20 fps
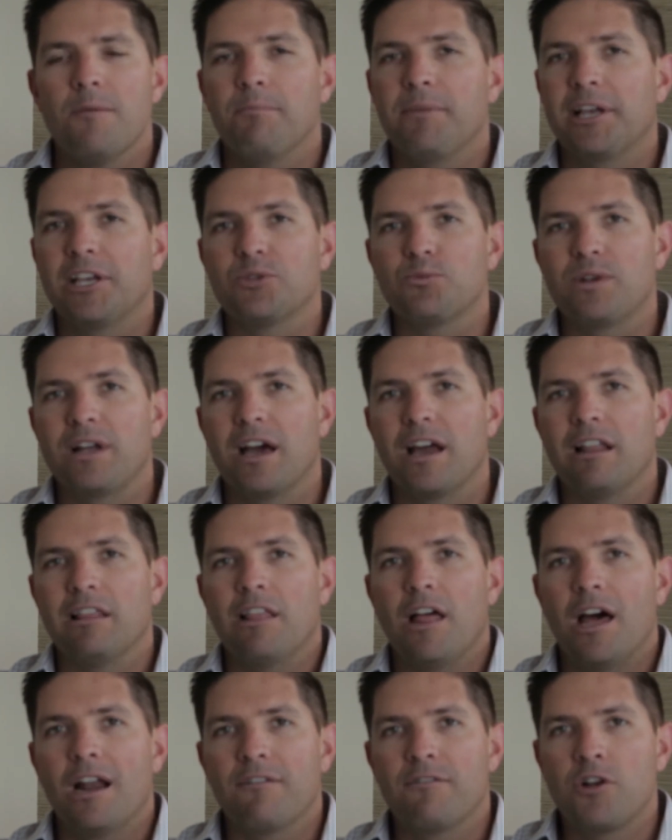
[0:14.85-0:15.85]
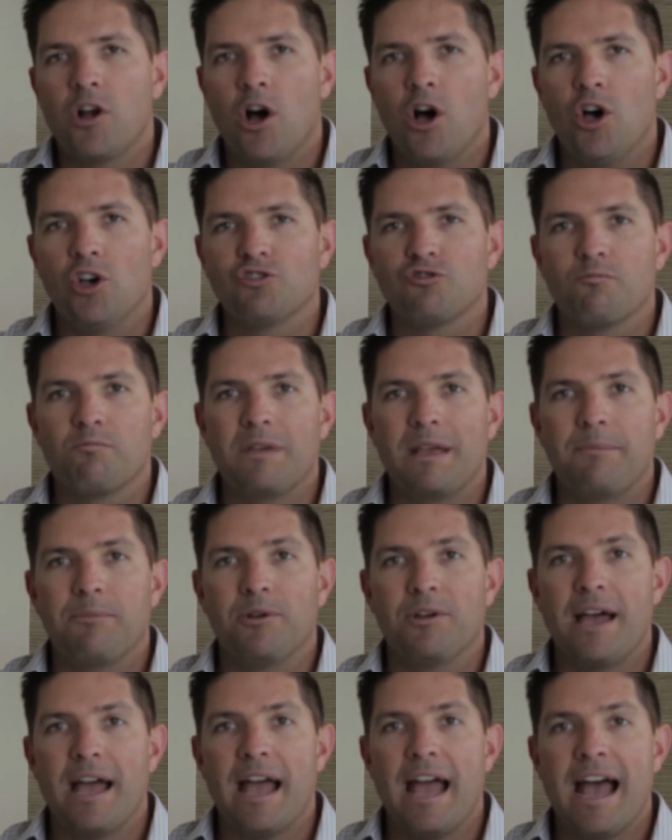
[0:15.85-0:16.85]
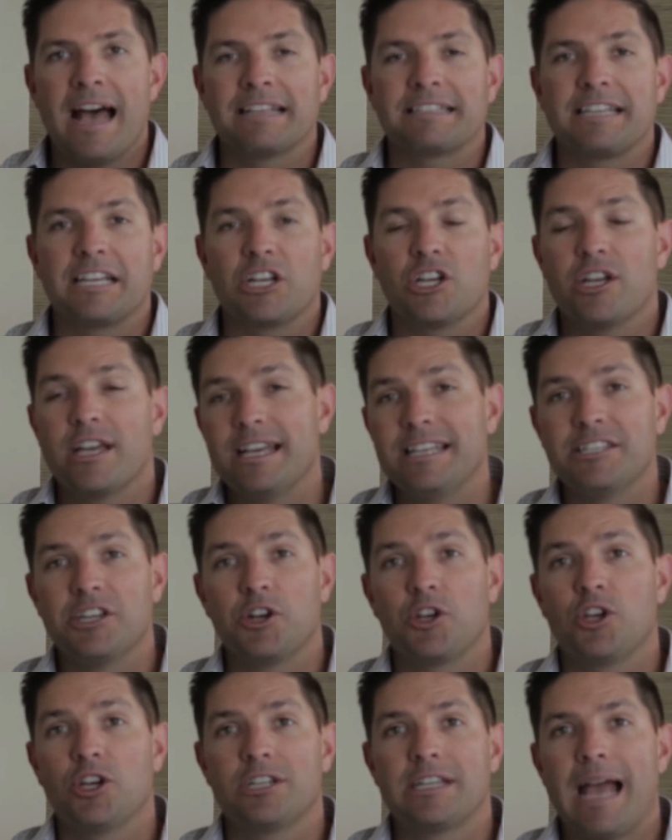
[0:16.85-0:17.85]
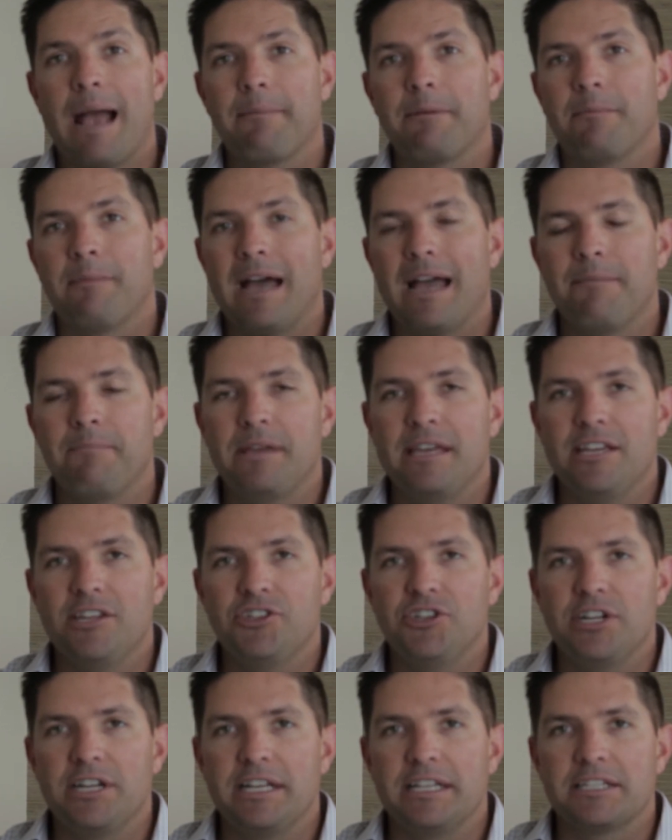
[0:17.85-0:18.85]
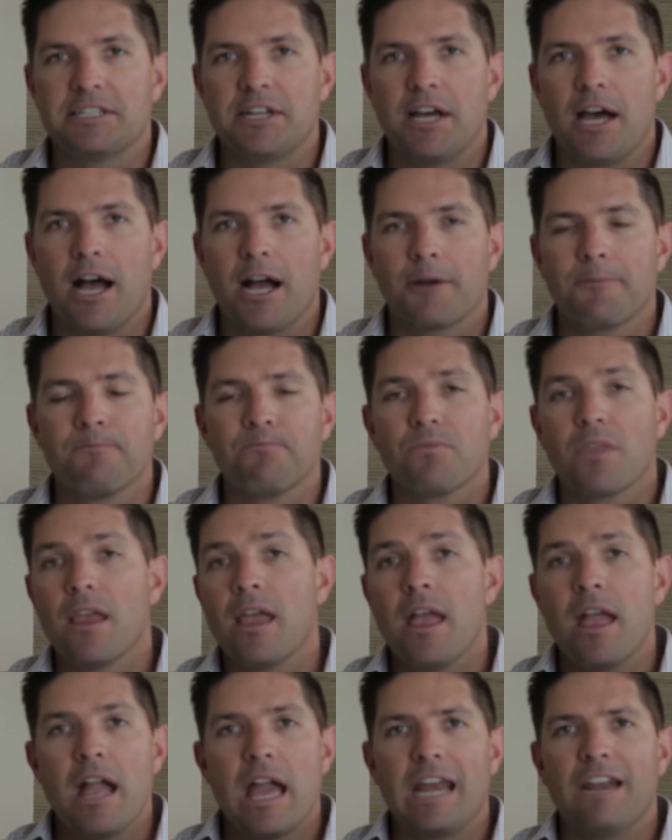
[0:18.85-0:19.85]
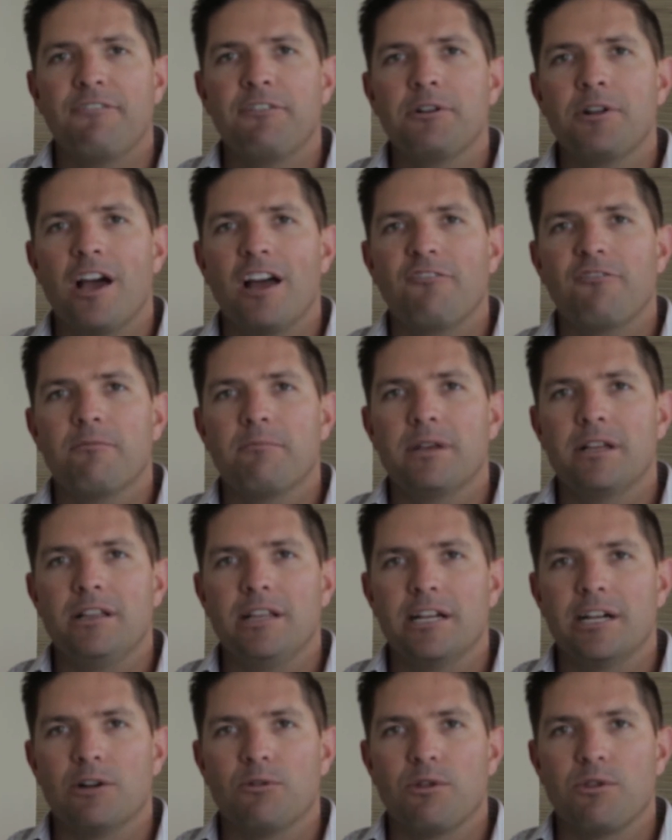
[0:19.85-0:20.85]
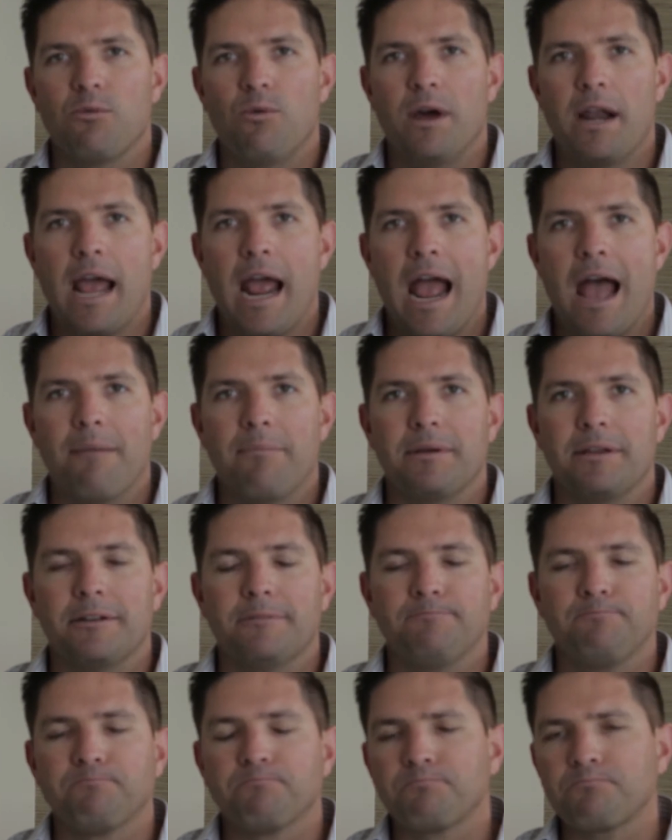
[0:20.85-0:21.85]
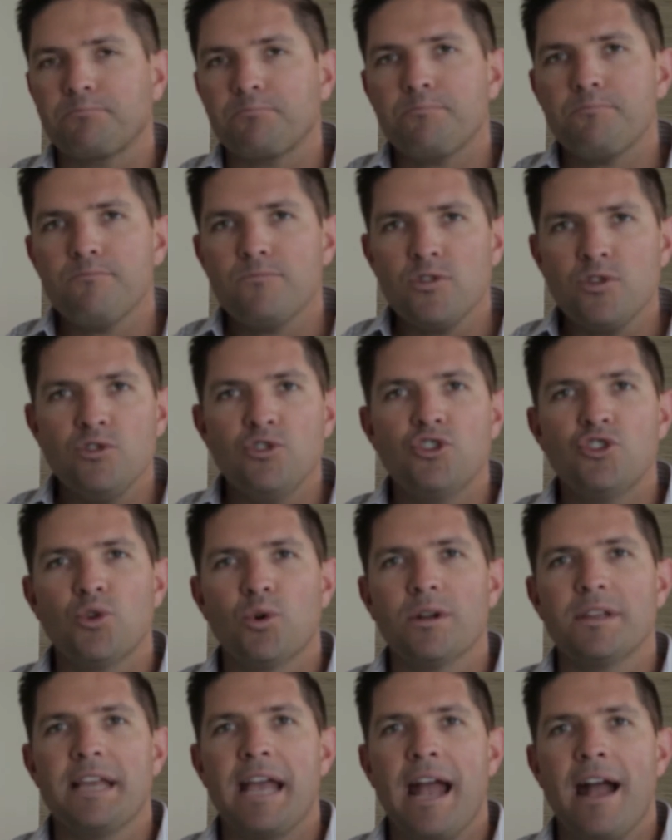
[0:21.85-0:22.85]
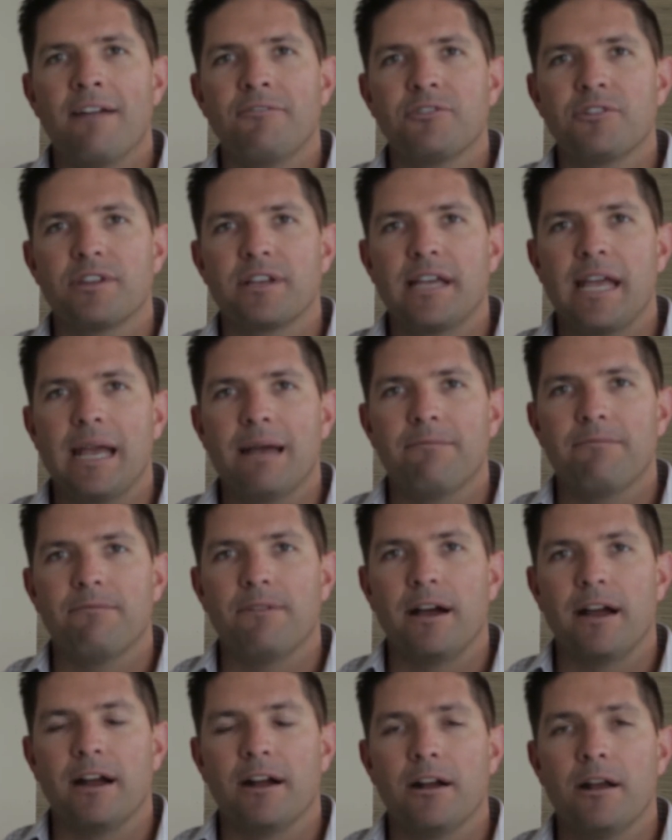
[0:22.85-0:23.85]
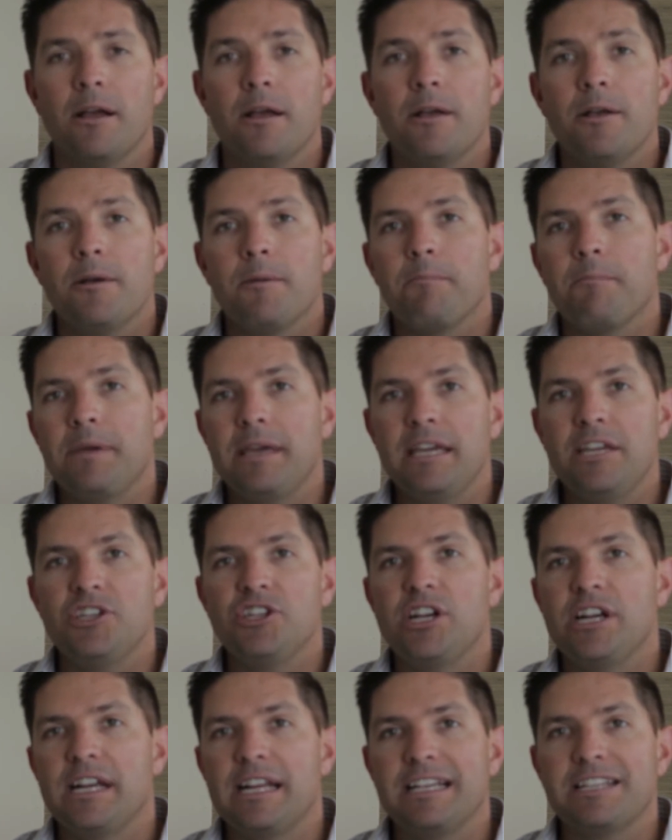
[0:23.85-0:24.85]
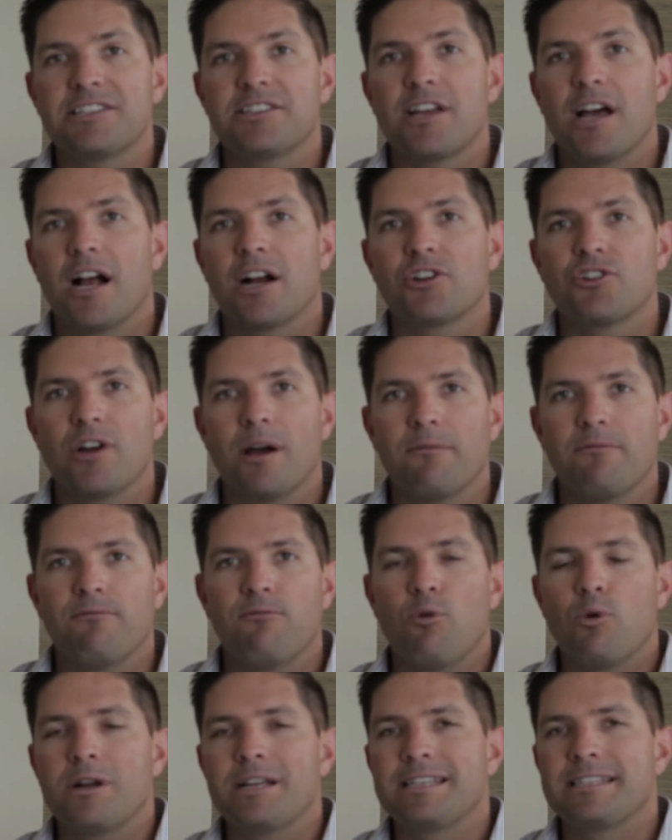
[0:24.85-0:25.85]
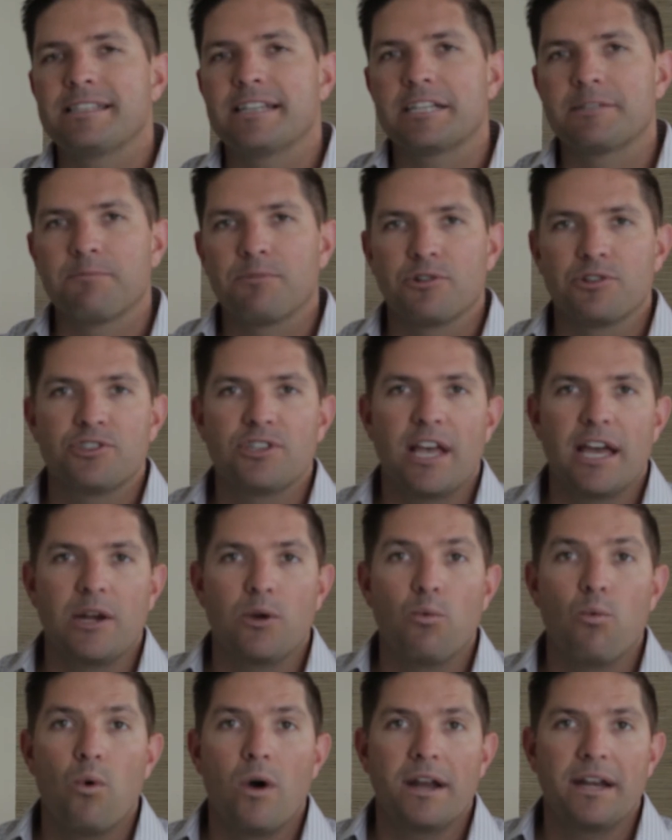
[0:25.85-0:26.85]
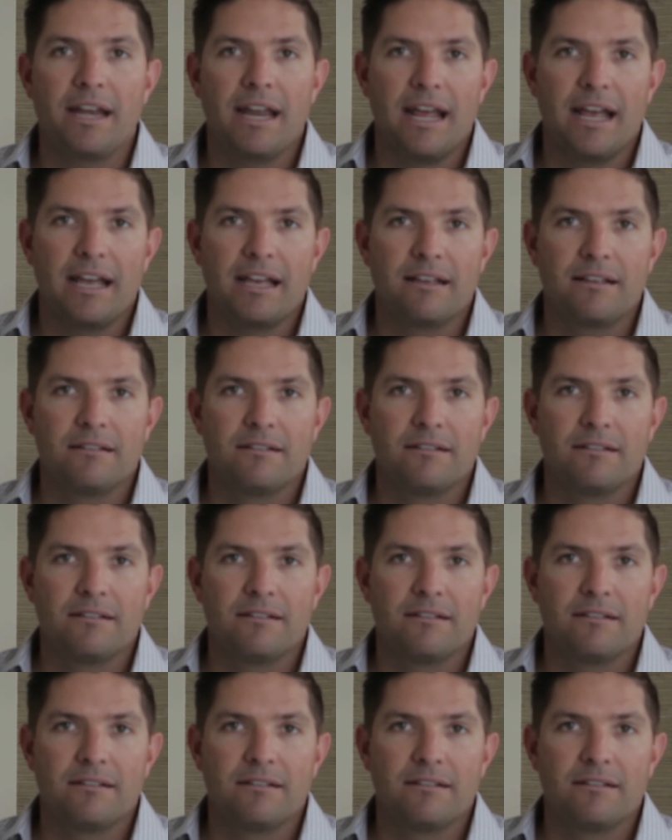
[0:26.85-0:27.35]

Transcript: because we got a lot of calls from people asking, is it a good time to buy PG&E stock? And if you're not familiar with what happened, shortly after the campfire, PG&E stock dropped 46% in one day.